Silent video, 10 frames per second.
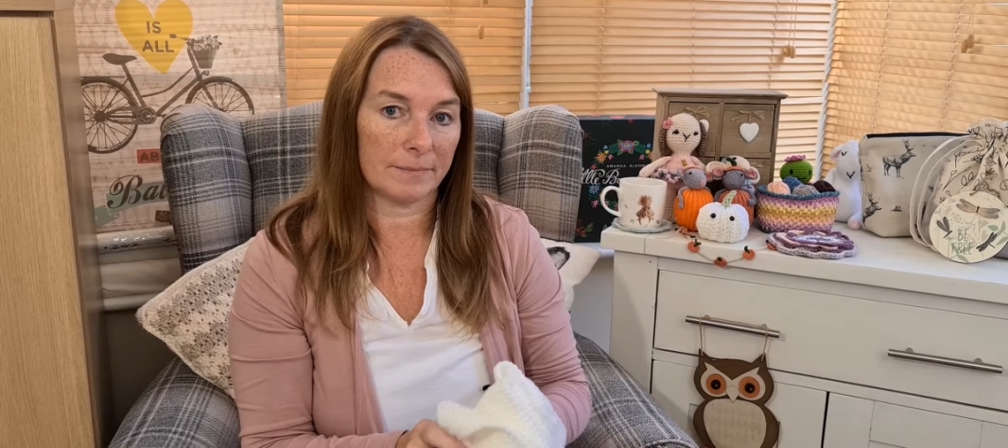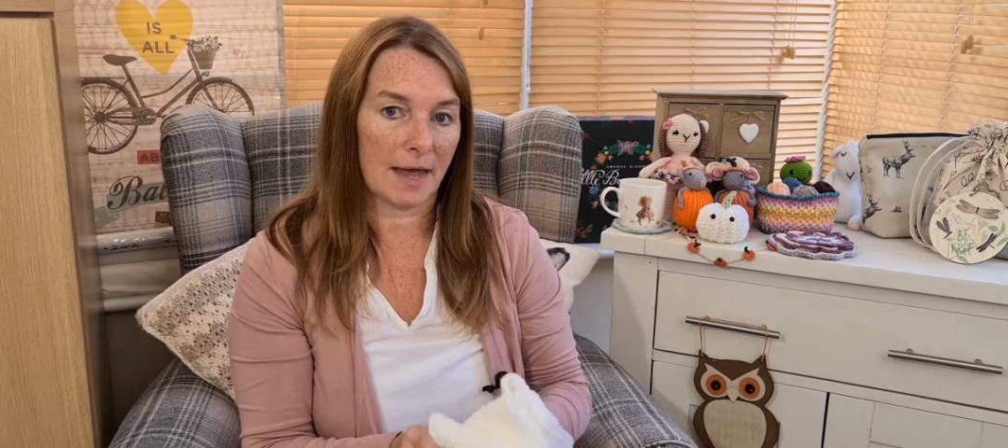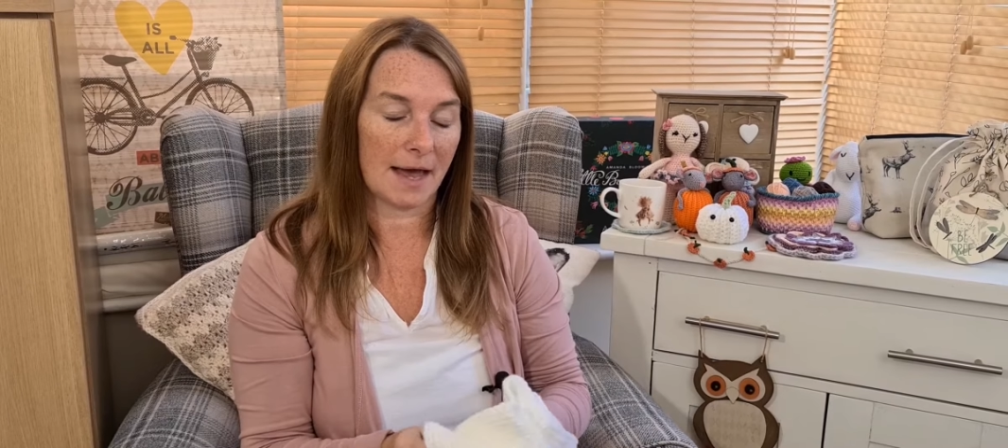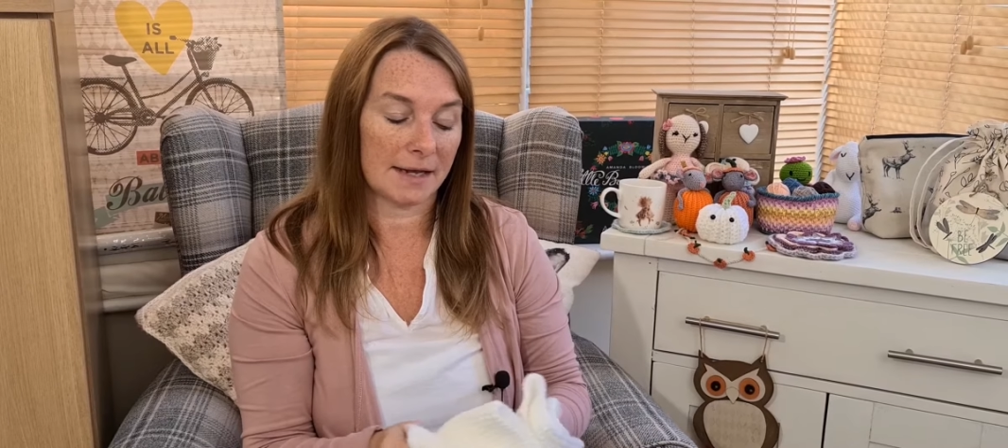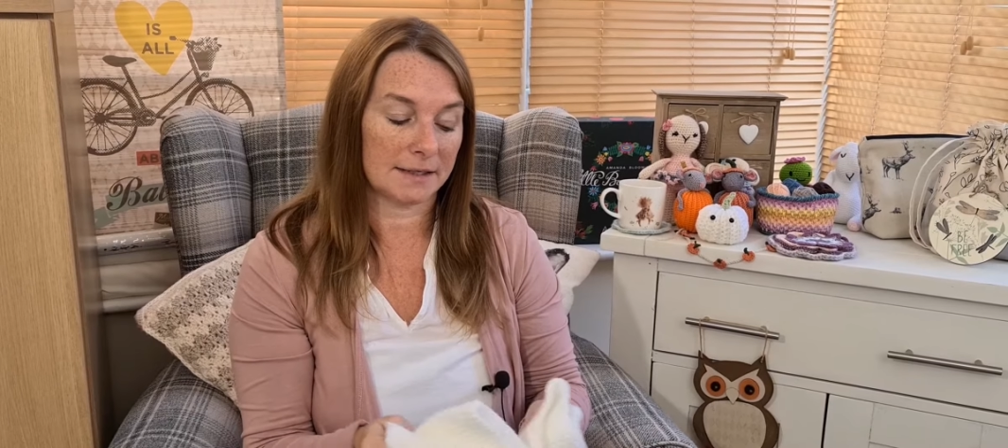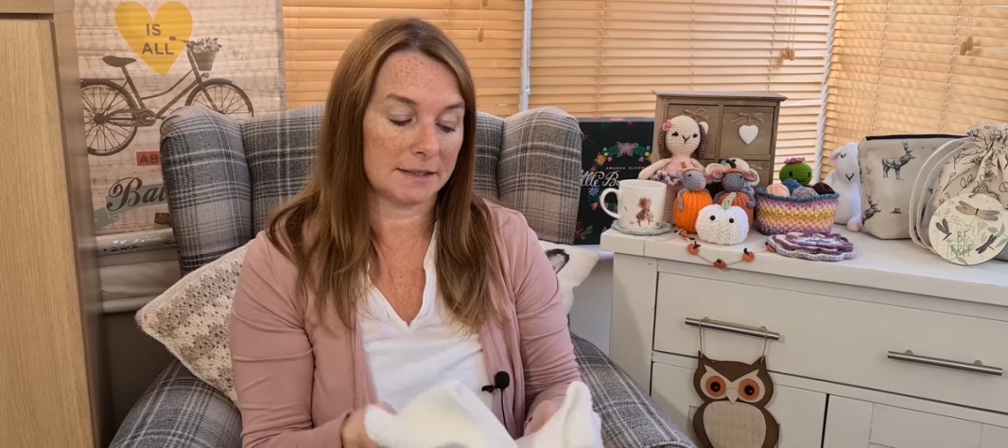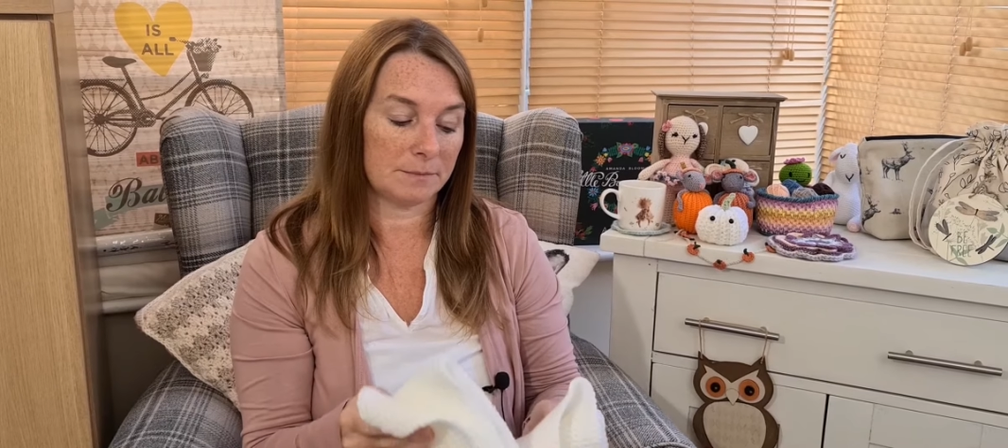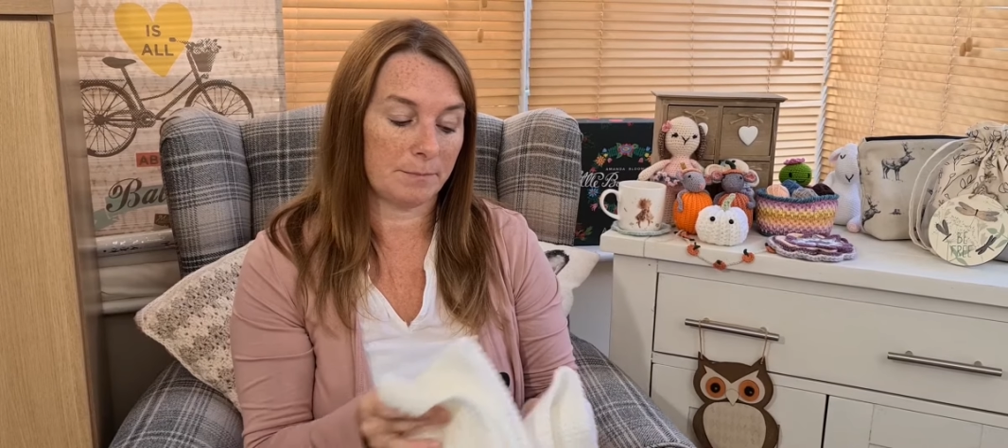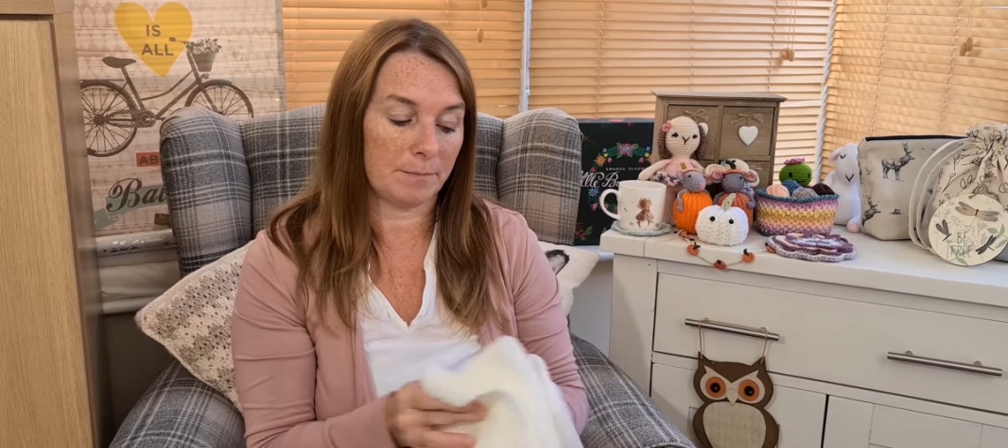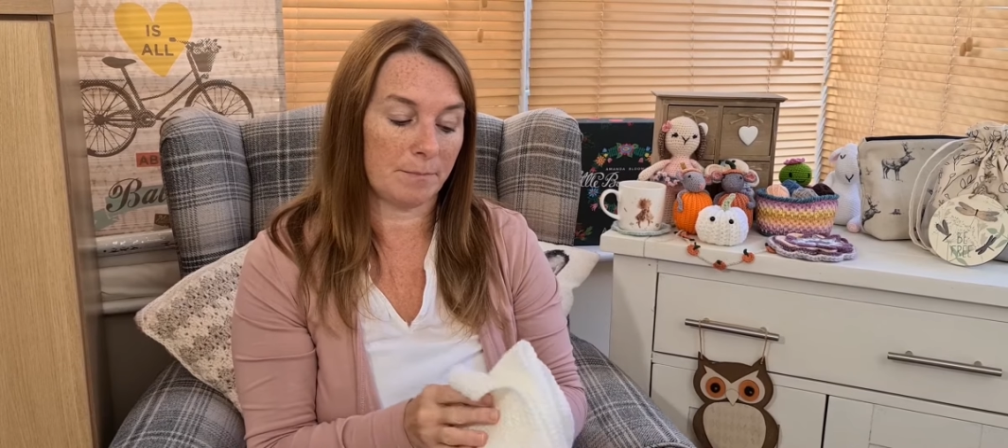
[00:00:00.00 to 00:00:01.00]
and
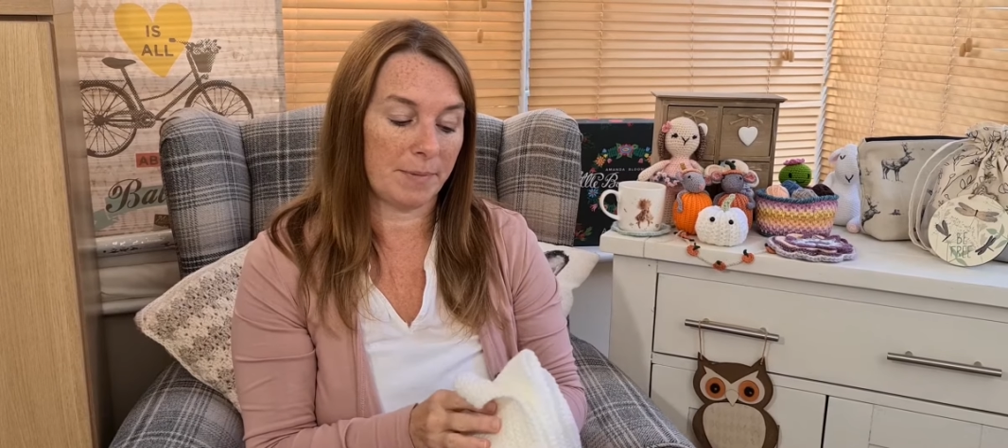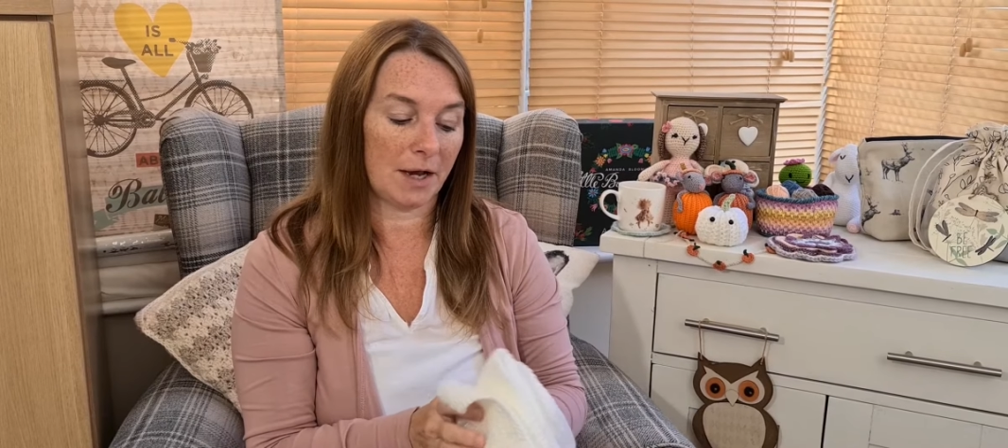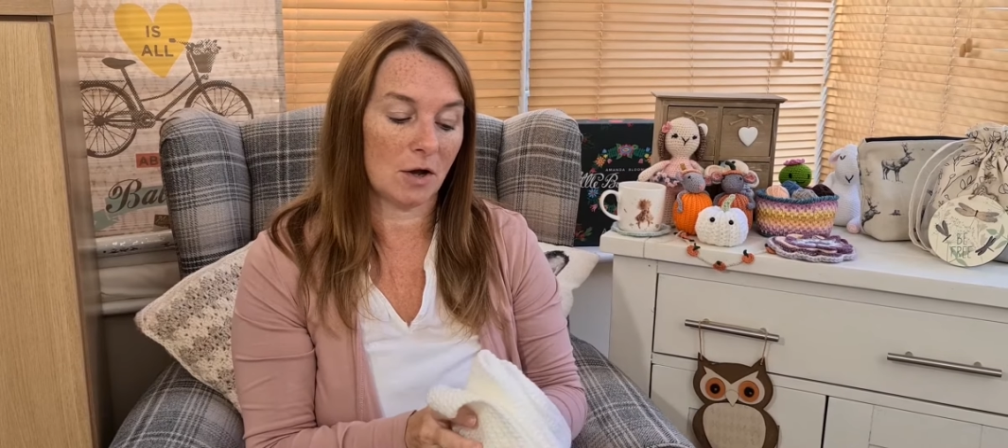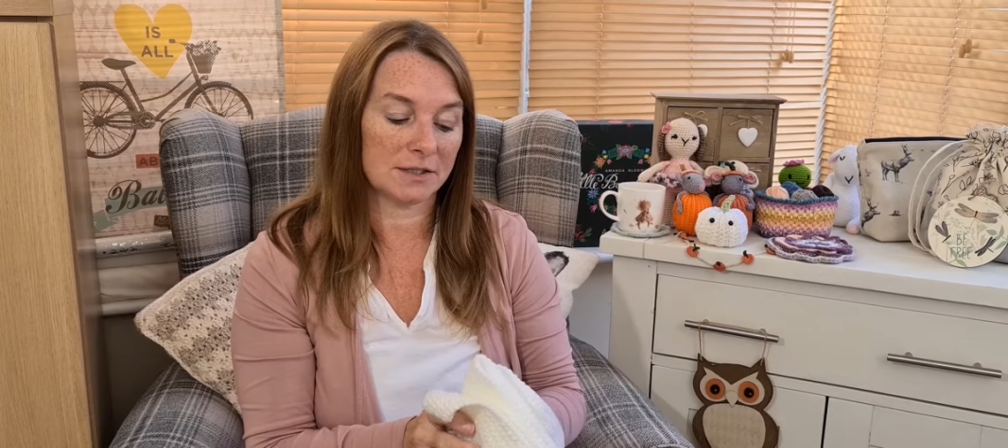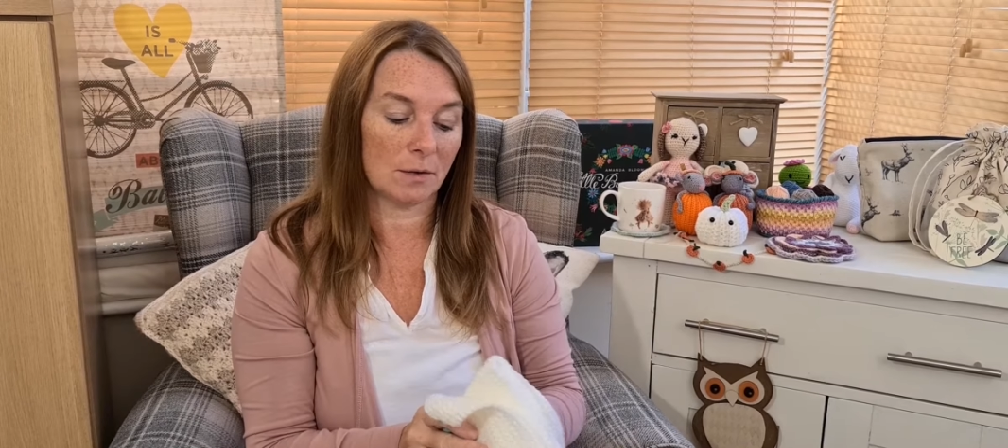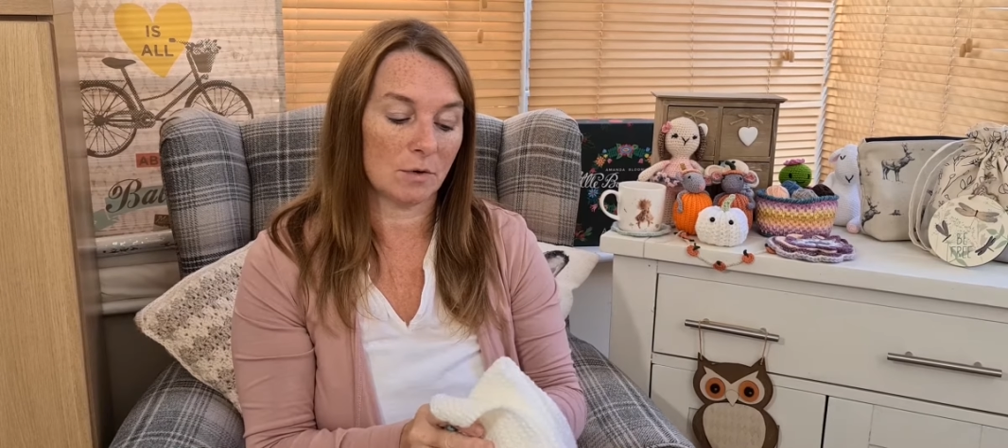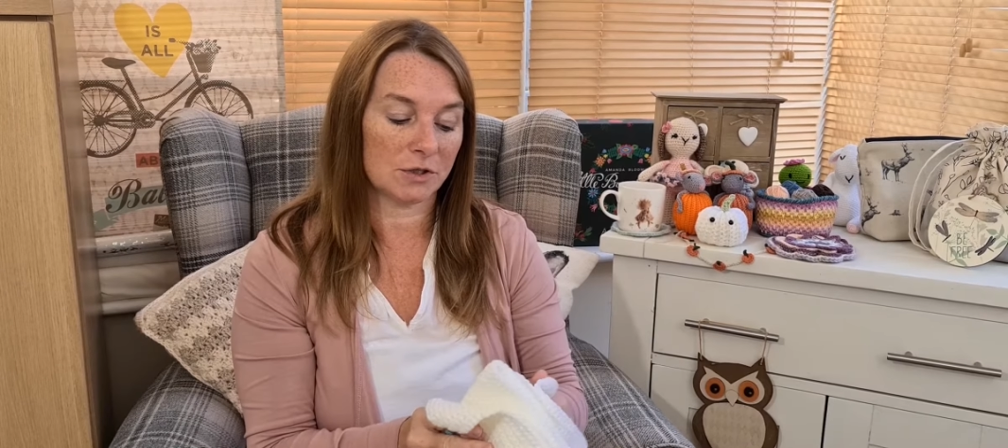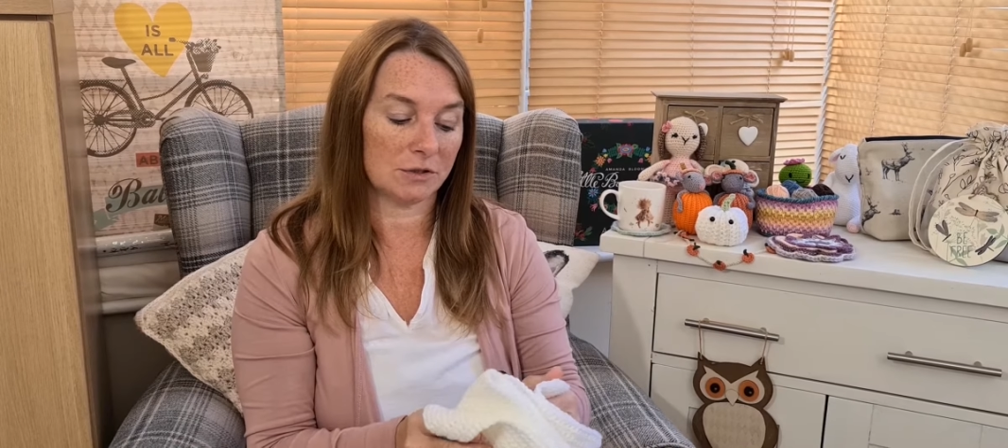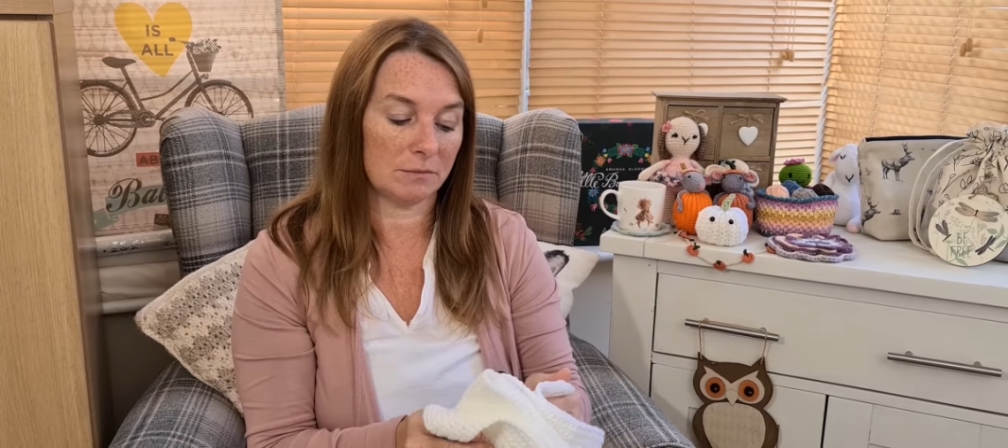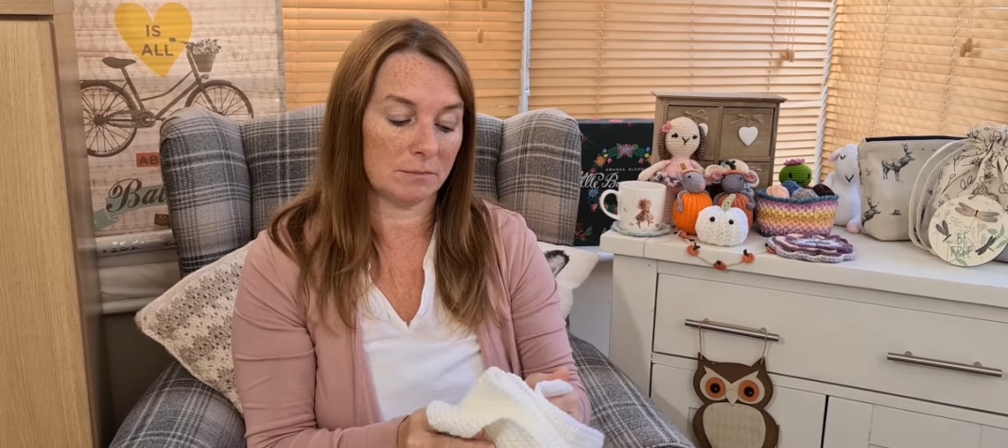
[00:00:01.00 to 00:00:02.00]
because I
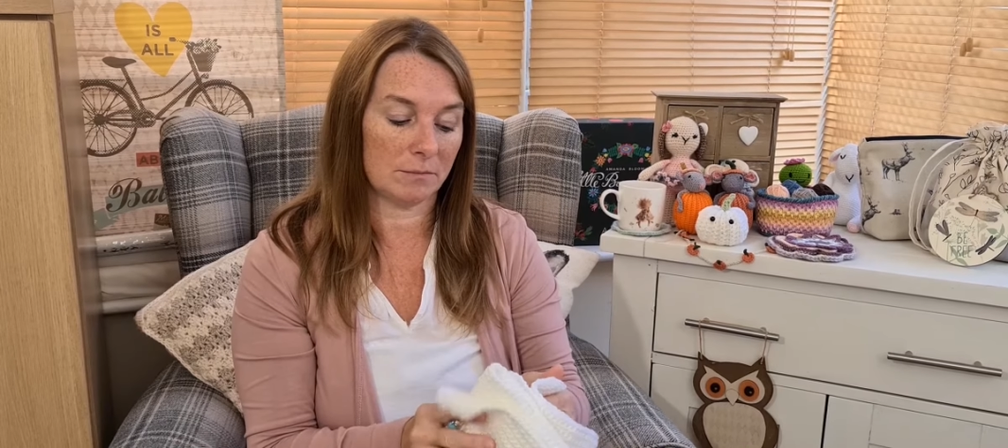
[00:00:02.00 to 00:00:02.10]
wasn't